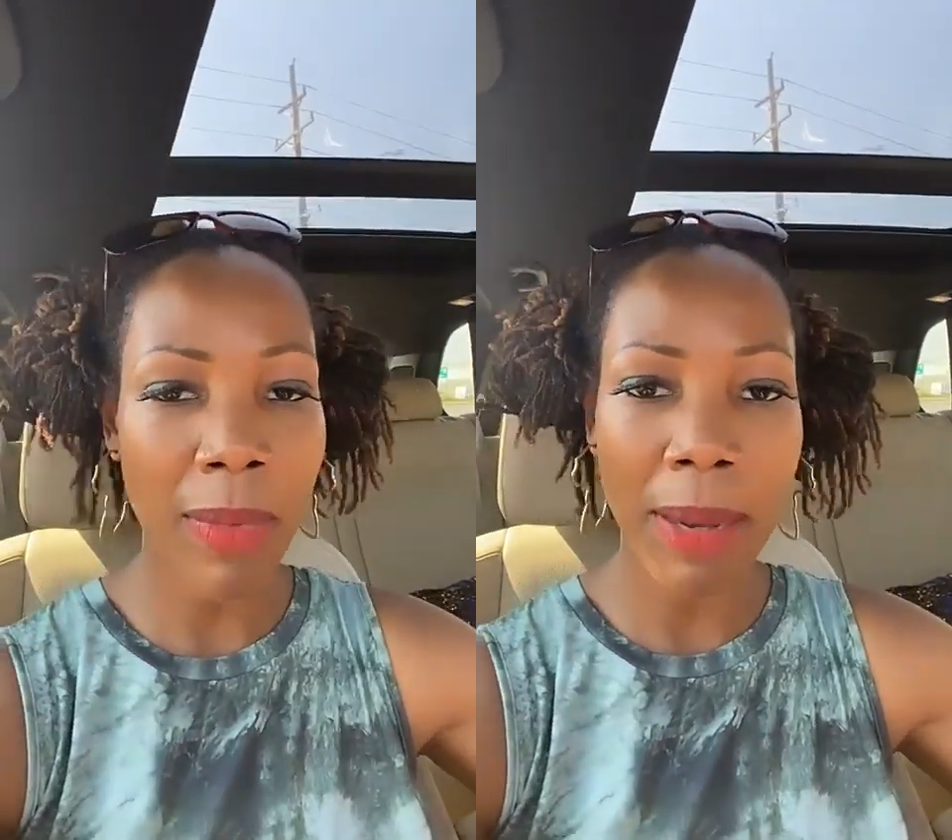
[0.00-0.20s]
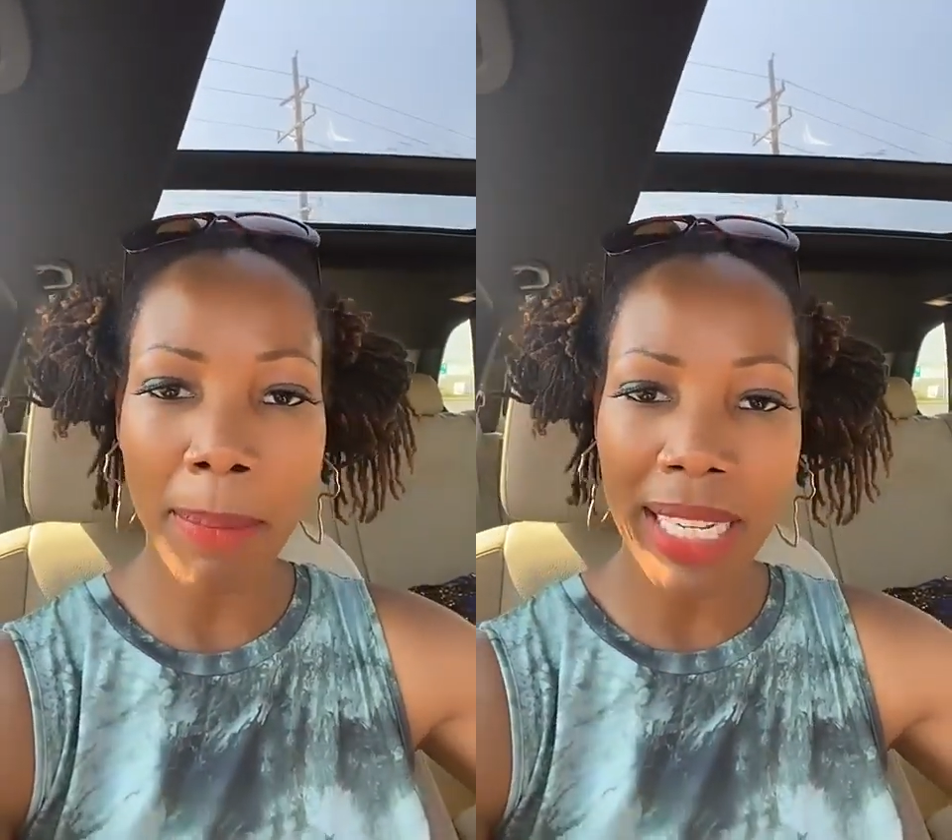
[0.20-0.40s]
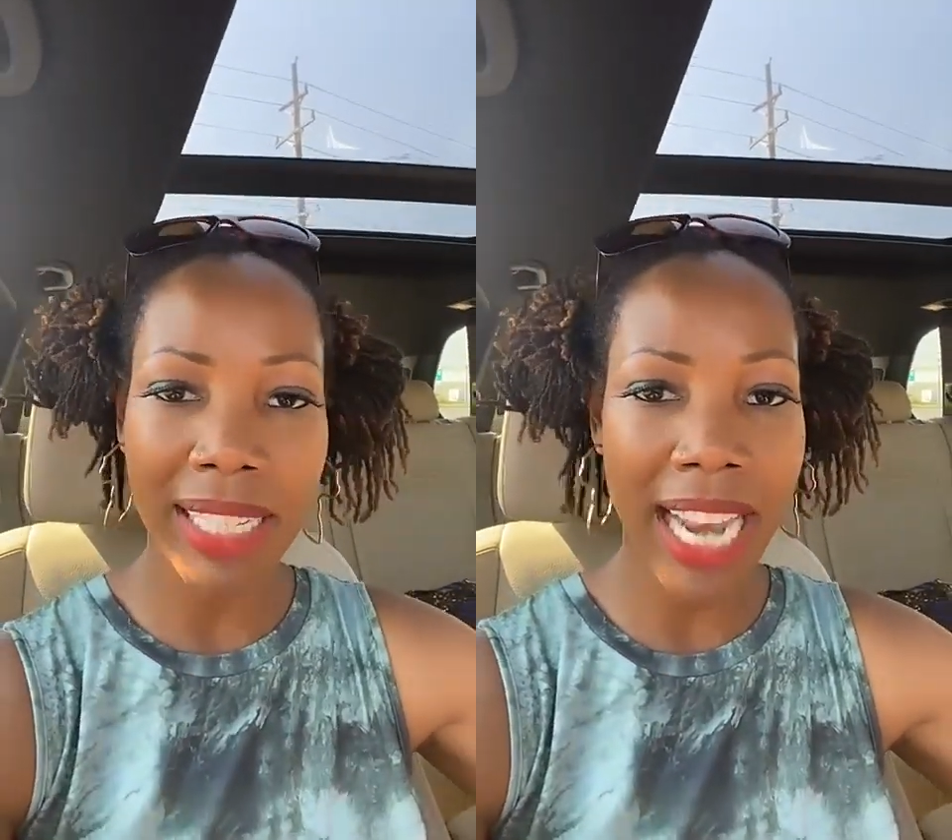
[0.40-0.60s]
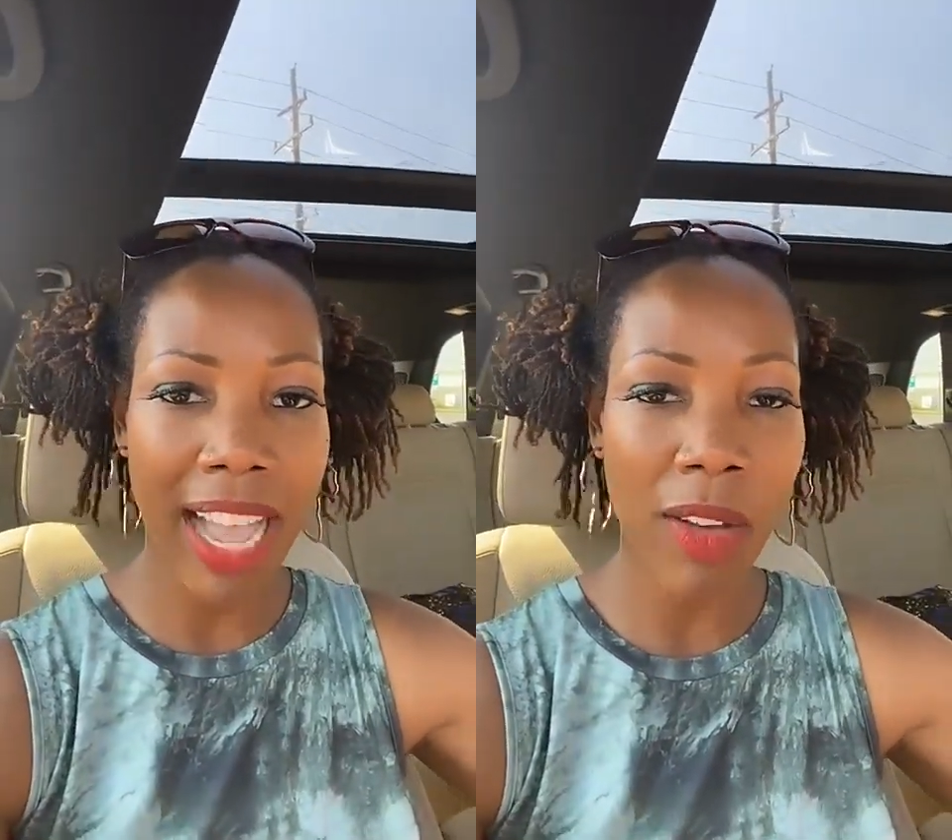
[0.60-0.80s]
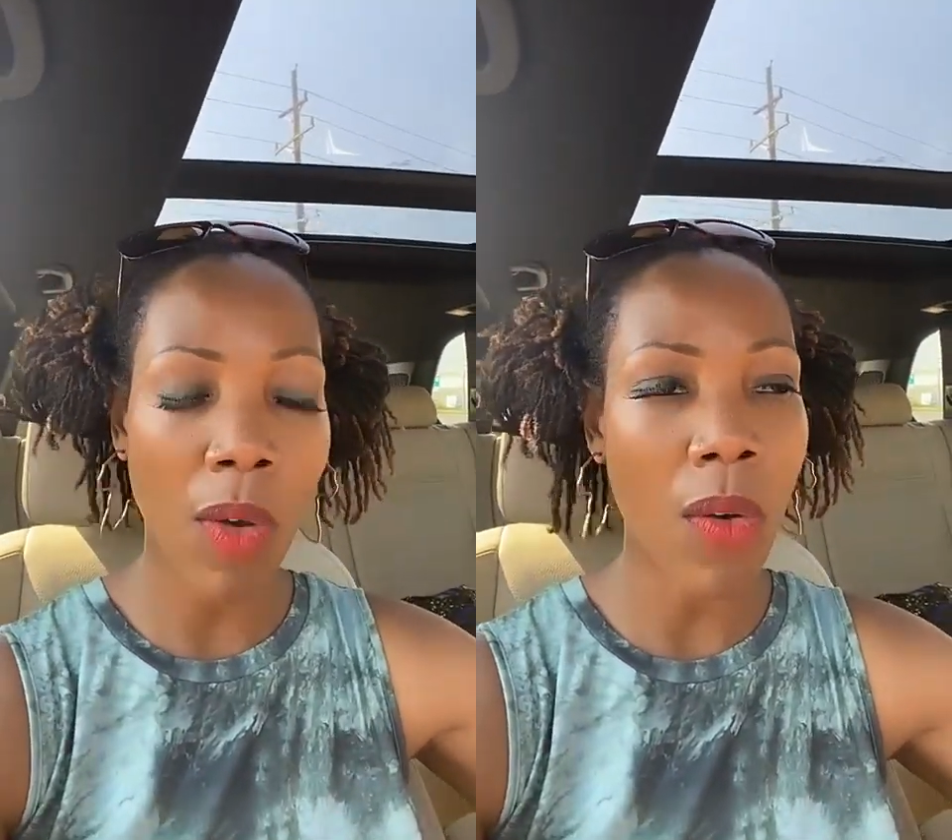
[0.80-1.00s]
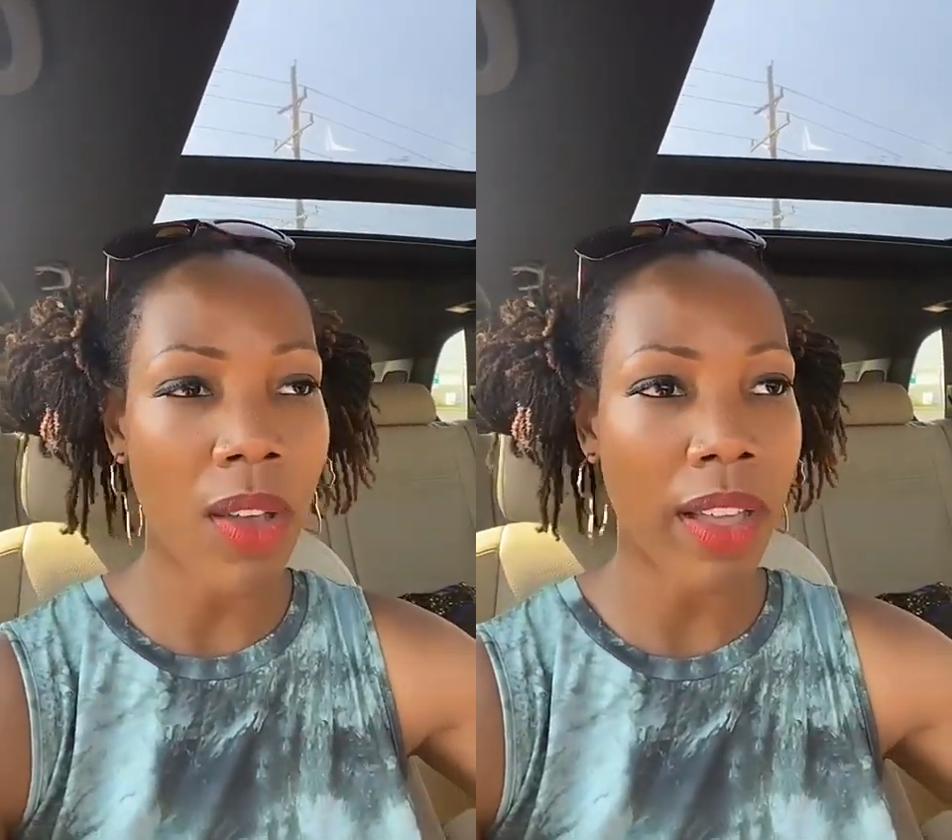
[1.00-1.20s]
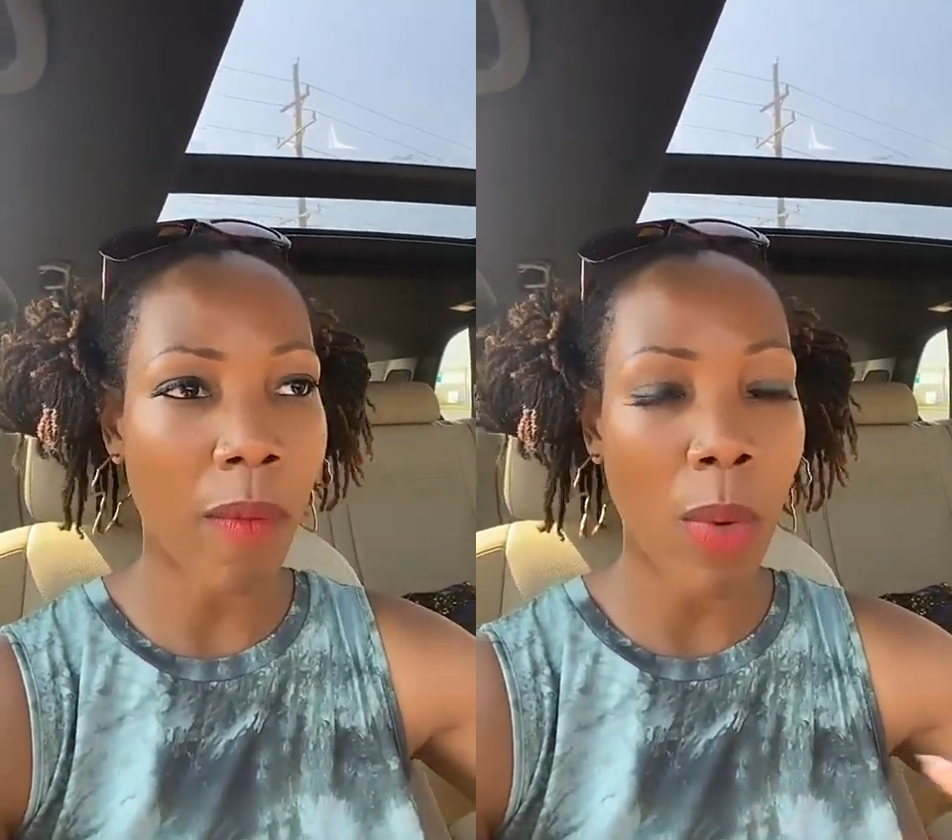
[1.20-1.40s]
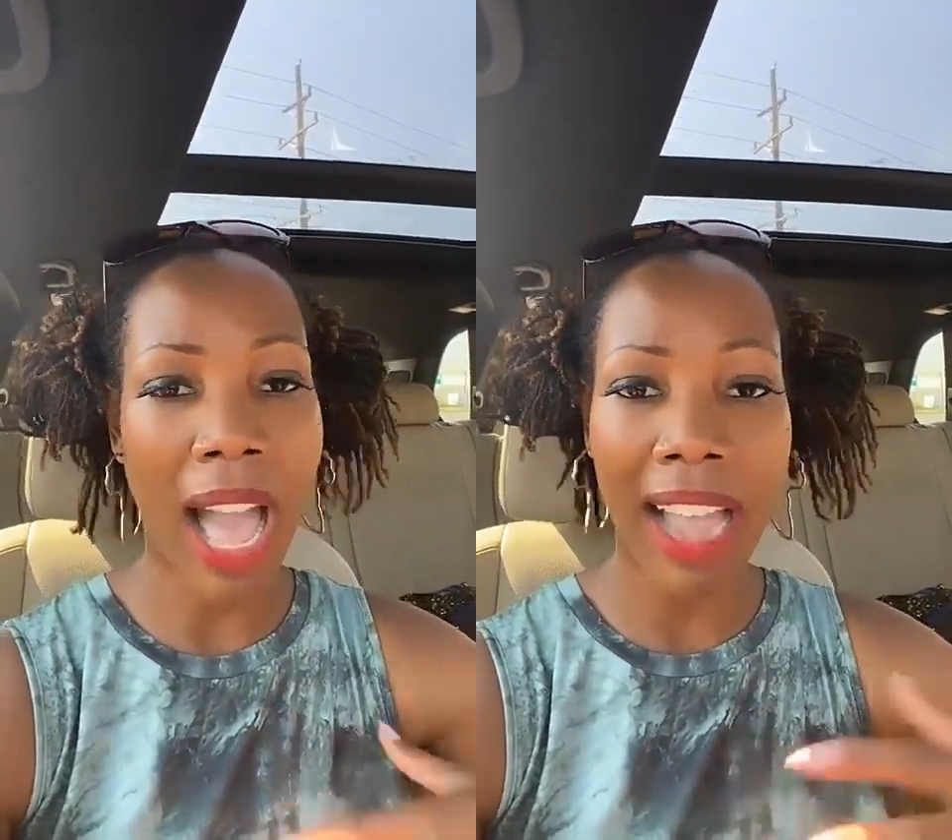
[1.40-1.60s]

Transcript: I would have missed out on what